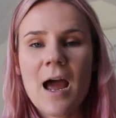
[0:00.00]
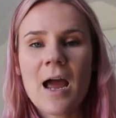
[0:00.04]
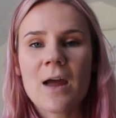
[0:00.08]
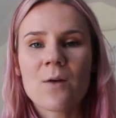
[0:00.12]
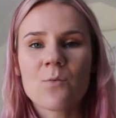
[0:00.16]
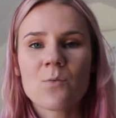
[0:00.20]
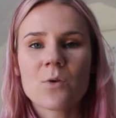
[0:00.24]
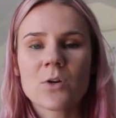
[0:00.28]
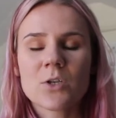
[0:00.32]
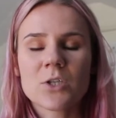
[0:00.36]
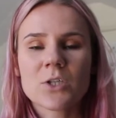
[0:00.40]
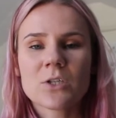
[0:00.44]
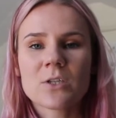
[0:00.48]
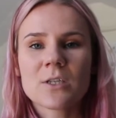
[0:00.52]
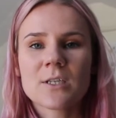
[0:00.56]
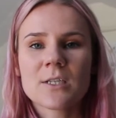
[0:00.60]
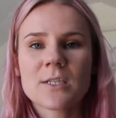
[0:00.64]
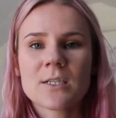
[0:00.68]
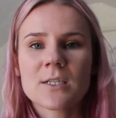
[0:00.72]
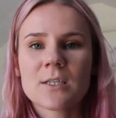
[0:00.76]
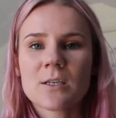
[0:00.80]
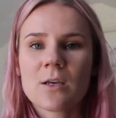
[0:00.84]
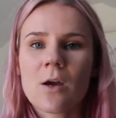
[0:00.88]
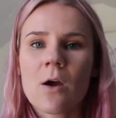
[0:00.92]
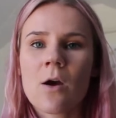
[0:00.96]
I watch
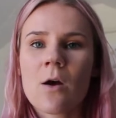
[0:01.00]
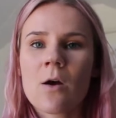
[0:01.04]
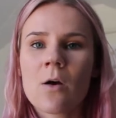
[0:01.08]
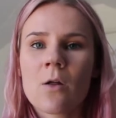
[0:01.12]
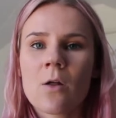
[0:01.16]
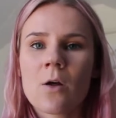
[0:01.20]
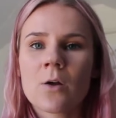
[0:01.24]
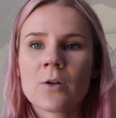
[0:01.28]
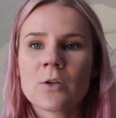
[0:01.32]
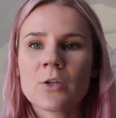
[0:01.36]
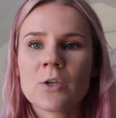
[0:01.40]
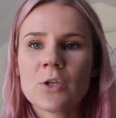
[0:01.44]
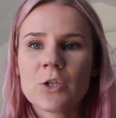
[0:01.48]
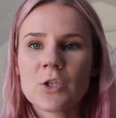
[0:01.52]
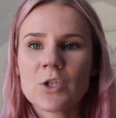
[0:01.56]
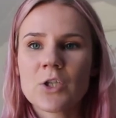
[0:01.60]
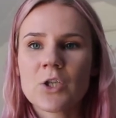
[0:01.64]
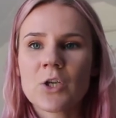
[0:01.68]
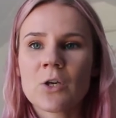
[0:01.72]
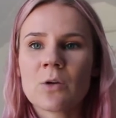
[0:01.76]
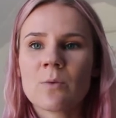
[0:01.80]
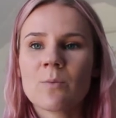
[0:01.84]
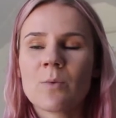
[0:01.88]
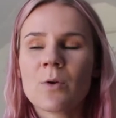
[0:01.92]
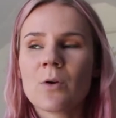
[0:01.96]
this girl on
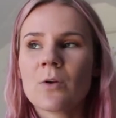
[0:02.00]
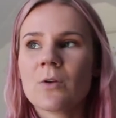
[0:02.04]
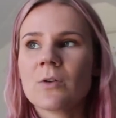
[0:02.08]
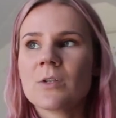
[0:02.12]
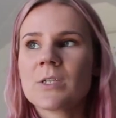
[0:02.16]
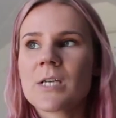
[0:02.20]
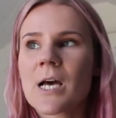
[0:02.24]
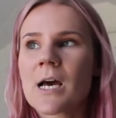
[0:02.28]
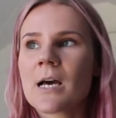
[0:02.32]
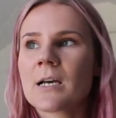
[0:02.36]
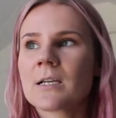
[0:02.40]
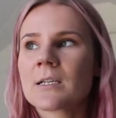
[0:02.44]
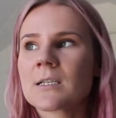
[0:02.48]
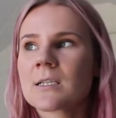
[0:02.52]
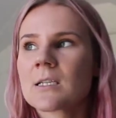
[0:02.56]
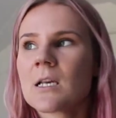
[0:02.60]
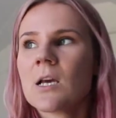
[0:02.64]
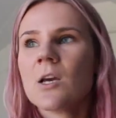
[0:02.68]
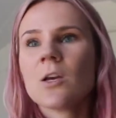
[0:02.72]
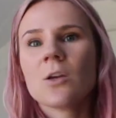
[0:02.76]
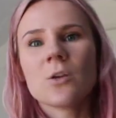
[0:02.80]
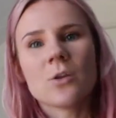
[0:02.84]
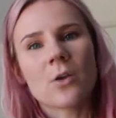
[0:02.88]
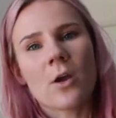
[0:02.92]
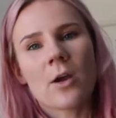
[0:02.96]
YouTube who does
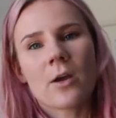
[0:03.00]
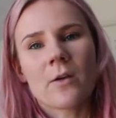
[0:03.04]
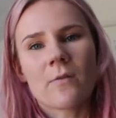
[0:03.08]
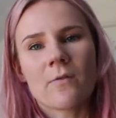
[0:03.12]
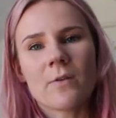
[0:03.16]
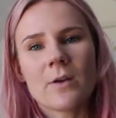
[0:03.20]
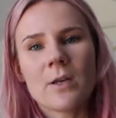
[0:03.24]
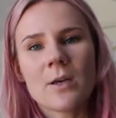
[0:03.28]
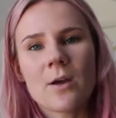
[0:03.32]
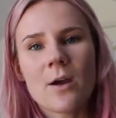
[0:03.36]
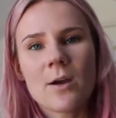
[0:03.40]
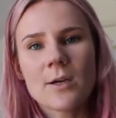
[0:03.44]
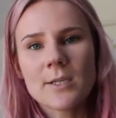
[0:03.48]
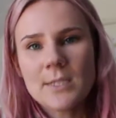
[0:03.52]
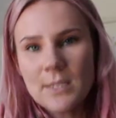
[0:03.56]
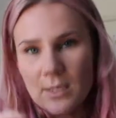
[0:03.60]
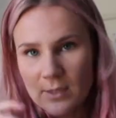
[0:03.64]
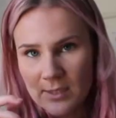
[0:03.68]
yoga videos.